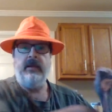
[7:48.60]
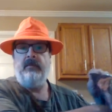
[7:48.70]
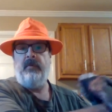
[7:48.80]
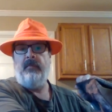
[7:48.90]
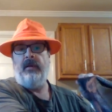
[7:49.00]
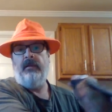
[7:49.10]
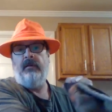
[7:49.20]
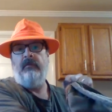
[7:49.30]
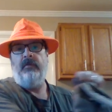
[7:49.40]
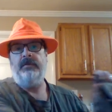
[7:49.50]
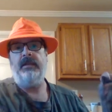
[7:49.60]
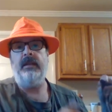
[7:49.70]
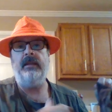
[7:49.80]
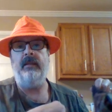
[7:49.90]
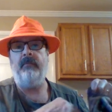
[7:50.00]
to put my little first aid
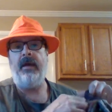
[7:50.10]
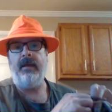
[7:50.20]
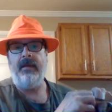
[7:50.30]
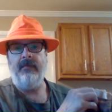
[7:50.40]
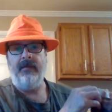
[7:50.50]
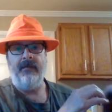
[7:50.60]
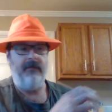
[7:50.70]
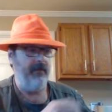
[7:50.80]
kit back in there,